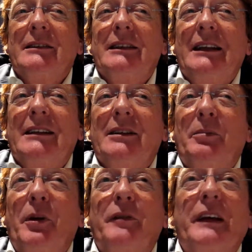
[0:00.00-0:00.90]
the
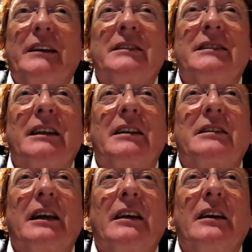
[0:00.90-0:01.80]
perfect
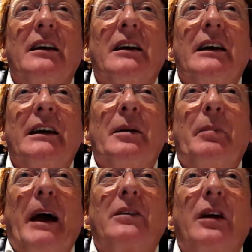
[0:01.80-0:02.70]
acidity in
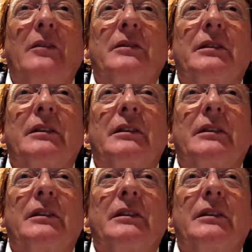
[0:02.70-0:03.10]
the background.